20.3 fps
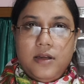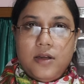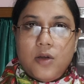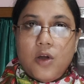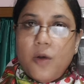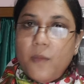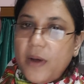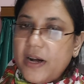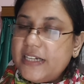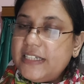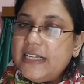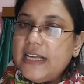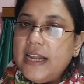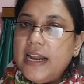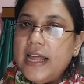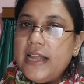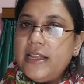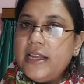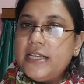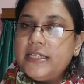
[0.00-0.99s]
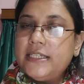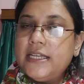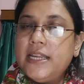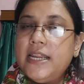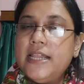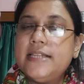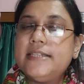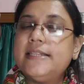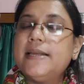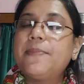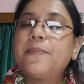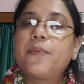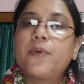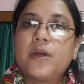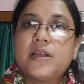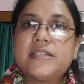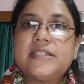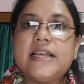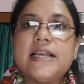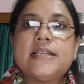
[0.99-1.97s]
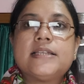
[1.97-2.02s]
Commercialization is the
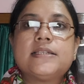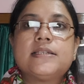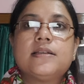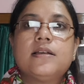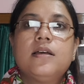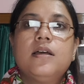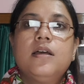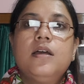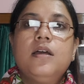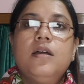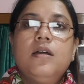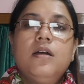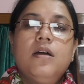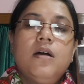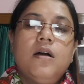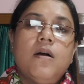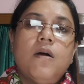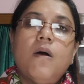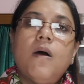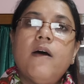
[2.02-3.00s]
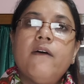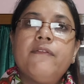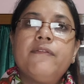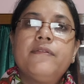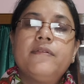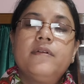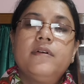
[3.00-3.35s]
process of